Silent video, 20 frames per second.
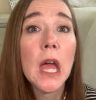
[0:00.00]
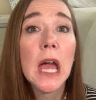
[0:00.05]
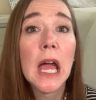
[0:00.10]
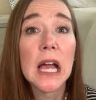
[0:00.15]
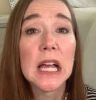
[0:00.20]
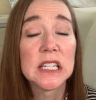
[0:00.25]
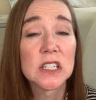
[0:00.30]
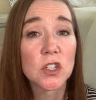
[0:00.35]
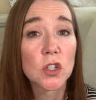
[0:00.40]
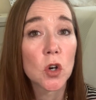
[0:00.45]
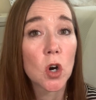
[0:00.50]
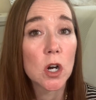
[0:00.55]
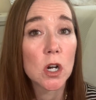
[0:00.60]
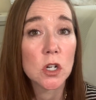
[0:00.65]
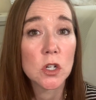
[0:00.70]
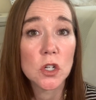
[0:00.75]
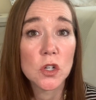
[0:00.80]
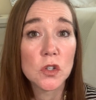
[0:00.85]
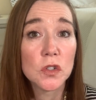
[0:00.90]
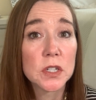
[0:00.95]
and
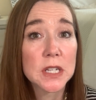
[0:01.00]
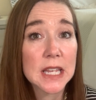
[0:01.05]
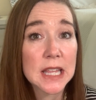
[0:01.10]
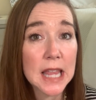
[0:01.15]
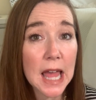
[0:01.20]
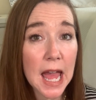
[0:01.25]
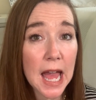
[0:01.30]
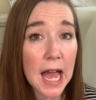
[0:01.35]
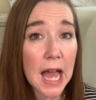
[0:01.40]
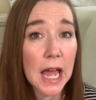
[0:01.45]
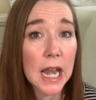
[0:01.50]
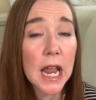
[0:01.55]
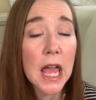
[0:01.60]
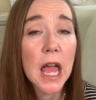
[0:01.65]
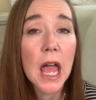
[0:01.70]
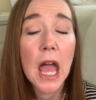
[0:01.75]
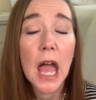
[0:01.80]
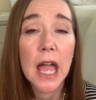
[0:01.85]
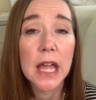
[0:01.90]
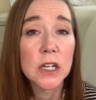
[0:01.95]
started using that.
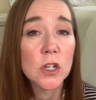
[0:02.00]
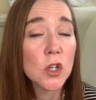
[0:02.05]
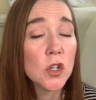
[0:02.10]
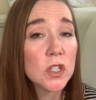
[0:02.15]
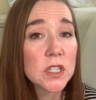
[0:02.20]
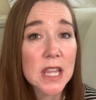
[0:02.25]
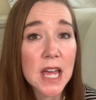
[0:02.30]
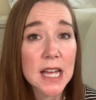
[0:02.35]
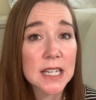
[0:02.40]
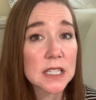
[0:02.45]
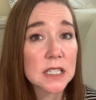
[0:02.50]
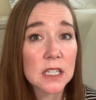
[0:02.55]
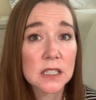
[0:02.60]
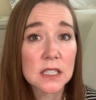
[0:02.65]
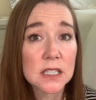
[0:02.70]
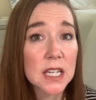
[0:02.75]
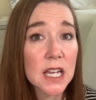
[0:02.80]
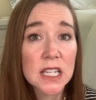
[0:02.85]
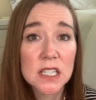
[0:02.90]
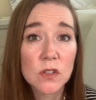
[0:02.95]
and used that
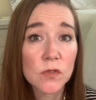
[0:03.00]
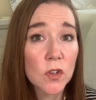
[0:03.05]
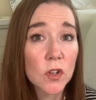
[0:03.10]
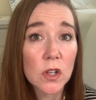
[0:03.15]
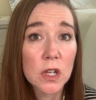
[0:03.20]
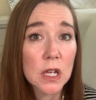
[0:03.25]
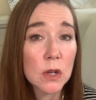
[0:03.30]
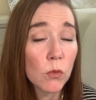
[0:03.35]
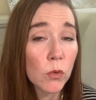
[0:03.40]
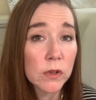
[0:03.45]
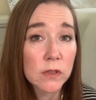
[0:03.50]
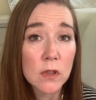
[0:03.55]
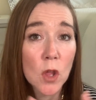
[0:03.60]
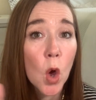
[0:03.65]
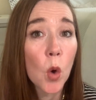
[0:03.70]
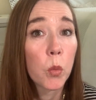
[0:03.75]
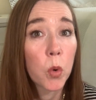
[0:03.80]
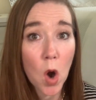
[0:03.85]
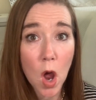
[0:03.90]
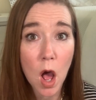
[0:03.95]
successfully with
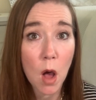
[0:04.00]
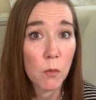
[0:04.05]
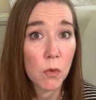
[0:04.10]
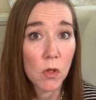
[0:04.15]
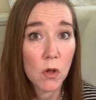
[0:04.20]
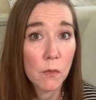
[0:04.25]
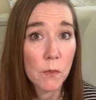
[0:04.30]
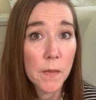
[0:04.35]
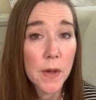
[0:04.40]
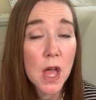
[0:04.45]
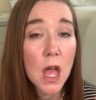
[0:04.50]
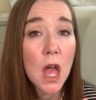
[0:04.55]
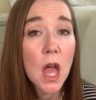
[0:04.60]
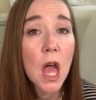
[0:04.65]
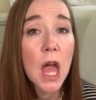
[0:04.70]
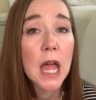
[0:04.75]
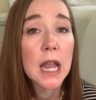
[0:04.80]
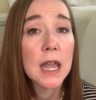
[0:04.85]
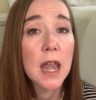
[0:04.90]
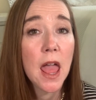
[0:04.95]
no problem.
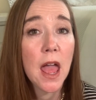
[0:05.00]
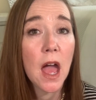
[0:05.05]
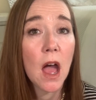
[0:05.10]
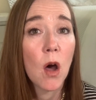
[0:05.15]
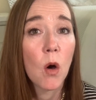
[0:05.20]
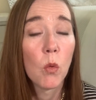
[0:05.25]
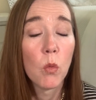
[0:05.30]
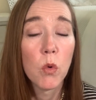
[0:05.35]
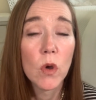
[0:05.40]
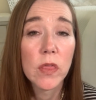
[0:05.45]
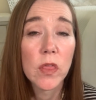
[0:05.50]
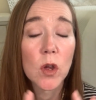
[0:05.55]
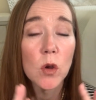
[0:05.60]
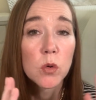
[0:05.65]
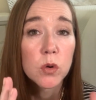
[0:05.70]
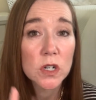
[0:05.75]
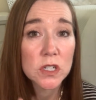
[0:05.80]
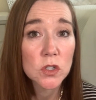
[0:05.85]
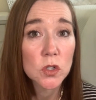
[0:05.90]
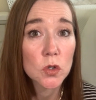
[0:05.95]
Now, when the
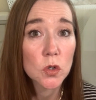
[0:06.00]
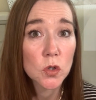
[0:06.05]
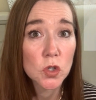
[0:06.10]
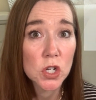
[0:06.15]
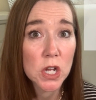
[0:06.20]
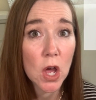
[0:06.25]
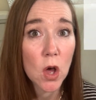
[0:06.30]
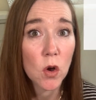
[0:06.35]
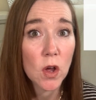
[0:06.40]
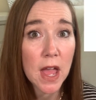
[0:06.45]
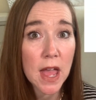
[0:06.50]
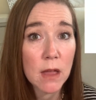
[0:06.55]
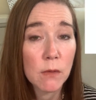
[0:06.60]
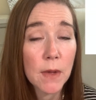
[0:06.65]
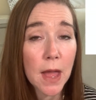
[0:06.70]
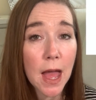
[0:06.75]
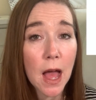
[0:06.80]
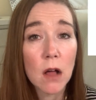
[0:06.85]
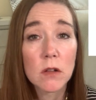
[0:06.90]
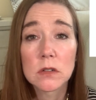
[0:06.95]
crystal gel came
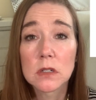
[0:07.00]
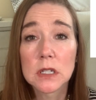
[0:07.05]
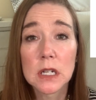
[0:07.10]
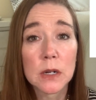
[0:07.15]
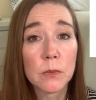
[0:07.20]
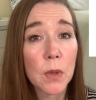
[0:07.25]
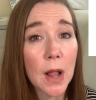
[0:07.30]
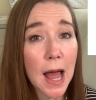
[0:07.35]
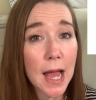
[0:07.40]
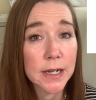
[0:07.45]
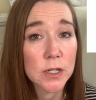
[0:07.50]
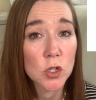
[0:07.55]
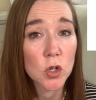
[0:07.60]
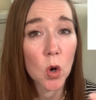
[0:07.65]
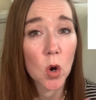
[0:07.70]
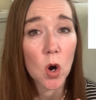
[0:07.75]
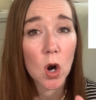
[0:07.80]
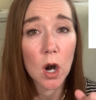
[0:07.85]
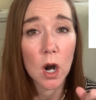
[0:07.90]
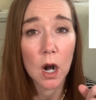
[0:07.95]
out, it's in a black
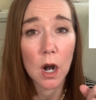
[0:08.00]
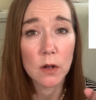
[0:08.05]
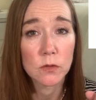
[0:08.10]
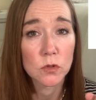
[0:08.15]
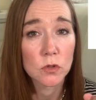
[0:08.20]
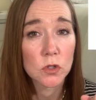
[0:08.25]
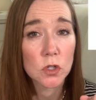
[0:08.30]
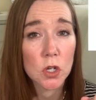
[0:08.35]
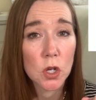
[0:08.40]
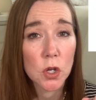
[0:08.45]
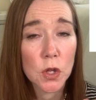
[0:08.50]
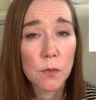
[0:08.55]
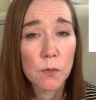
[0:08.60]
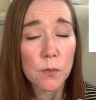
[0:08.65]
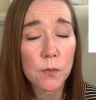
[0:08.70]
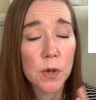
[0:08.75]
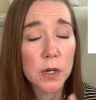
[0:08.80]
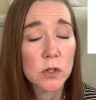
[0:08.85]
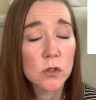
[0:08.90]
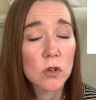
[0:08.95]
jar. I'll show a
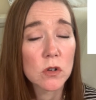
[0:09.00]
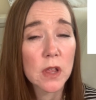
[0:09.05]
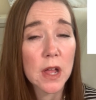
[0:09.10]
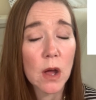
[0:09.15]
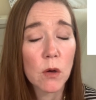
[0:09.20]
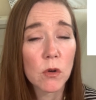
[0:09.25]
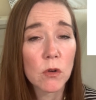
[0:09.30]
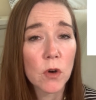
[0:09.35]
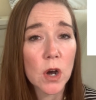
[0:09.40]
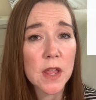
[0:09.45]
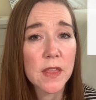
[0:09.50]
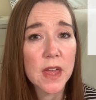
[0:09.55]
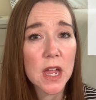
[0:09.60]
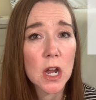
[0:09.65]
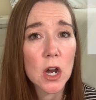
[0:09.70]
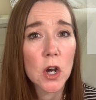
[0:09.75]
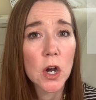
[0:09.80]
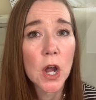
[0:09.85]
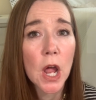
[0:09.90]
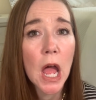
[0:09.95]
picture of that one right
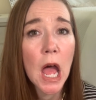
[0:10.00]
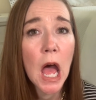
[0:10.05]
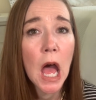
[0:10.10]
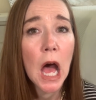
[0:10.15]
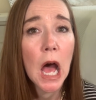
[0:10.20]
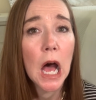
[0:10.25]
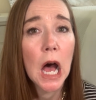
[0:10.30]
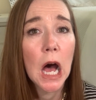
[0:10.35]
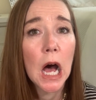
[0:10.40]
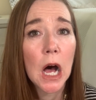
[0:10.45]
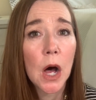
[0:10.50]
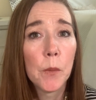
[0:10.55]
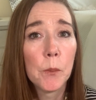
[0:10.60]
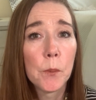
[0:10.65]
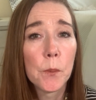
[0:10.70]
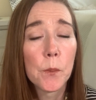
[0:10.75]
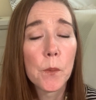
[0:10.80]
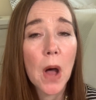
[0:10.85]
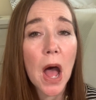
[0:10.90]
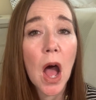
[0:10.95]
there.
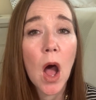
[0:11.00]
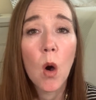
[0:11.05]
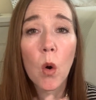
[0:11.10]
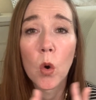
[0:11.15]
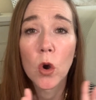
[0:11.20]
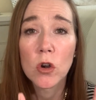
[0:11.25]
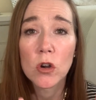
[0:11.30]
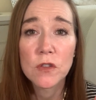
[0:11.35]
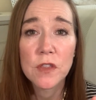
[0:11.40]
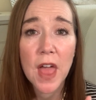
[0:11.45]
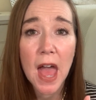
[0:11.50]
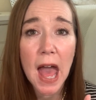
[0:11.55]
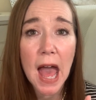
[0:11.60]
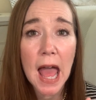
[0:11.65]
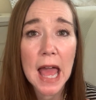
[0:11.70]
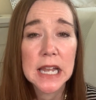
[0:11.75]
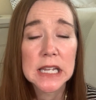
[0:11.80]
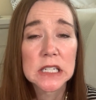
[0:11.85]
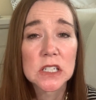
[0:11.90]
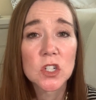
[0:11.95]
I ordered
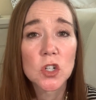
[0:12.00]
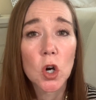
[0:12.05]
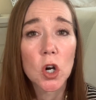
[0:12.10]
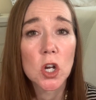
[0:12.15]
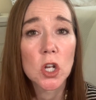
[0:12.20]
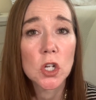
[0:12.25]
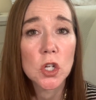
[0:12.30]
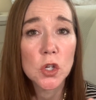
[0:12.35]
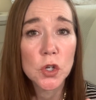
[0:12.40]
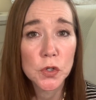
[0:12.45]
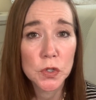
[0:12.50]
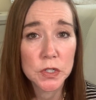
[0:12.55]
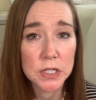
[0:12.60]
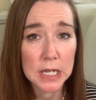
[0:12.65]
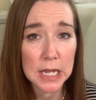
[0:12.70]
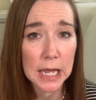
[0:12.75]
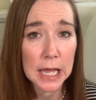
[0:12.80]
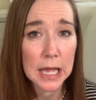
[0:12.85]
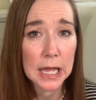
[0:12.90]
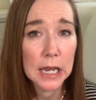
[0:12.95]
that and started
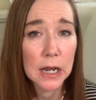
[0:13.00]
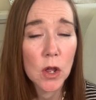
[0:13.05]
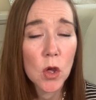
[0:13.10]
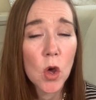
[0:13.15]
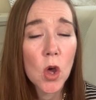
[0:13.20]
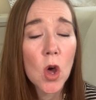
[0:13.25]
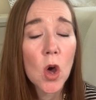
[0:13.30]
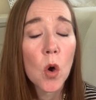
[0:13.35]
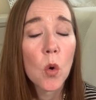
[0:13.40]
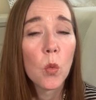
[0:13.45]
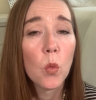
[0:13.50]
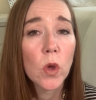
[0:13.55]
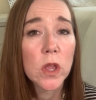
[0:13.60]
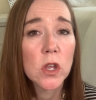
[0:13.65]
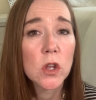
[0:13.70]
using it. When